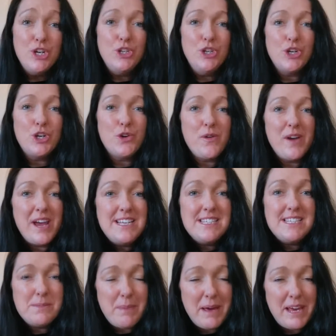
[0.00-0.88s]
You create
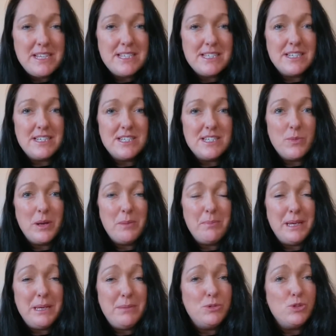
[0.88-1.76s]
spaces where
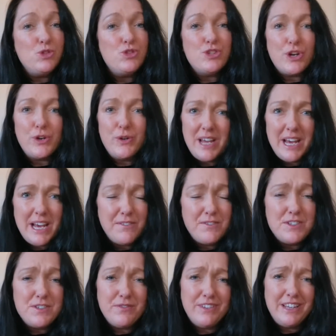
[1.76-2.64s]
people don't
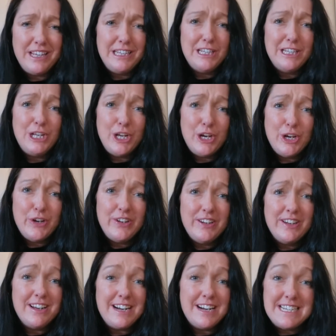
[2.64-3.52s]
have to feel alone
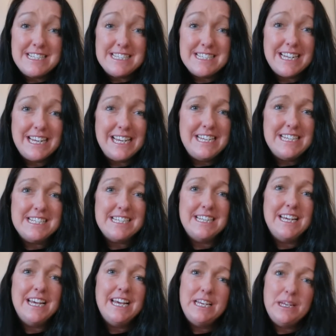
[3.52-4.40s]
and
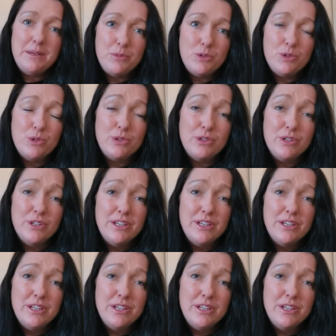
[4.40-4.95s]
isolated anymore.